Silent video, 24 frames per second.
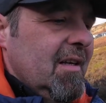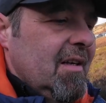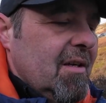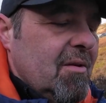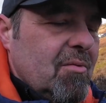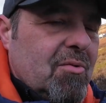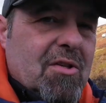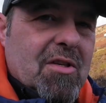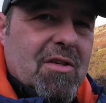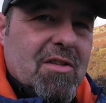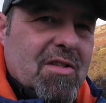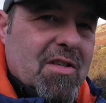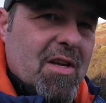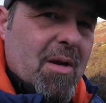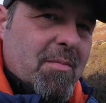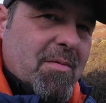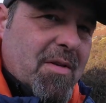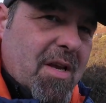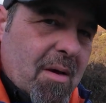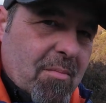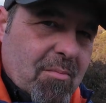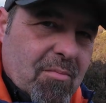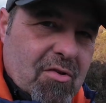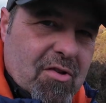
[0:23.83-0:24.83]
It was in
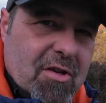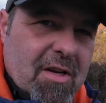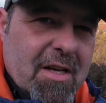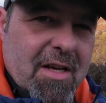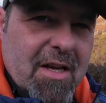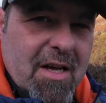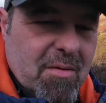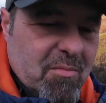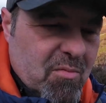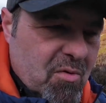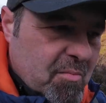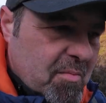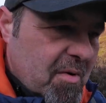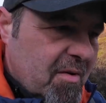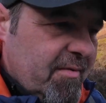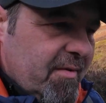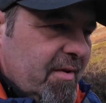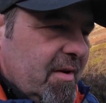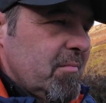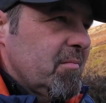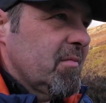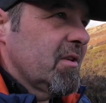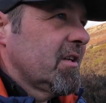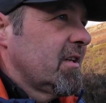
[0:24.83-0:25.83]
September and I came with my
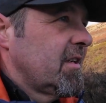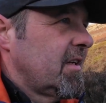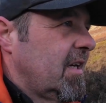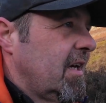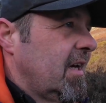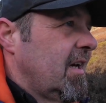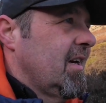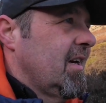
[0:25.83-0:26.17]
family.